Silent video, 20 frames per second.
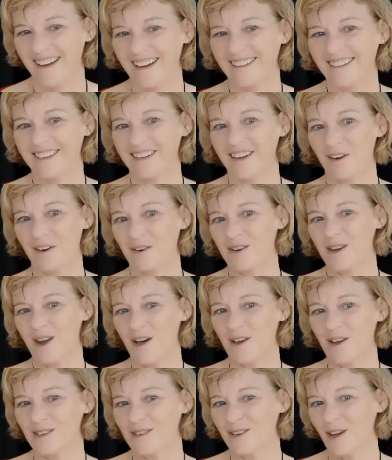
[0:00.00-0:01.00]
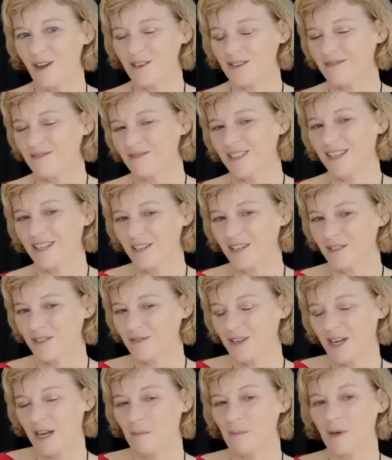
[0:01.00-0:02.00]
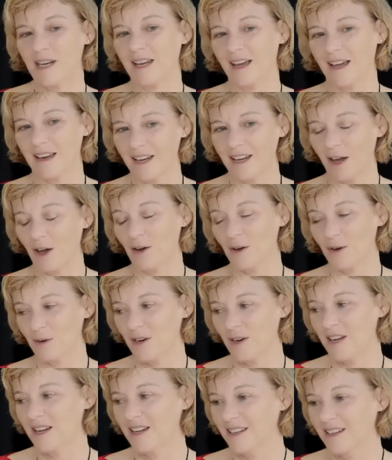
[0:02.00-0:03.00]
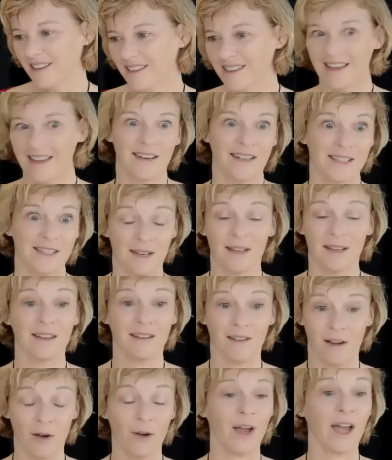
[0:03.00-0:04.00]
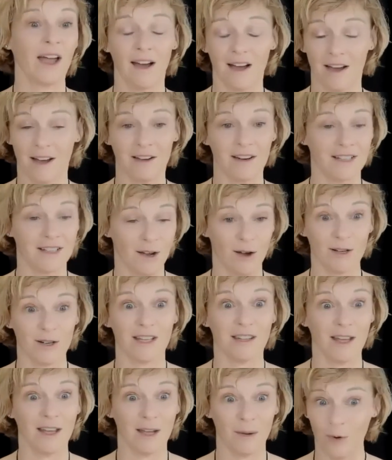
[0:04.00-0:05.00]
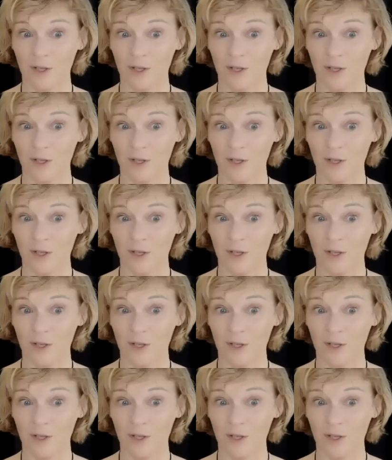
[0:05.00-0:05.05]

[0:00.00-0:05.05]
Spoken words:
and not committing any code, then it's okay, I got to talk to them.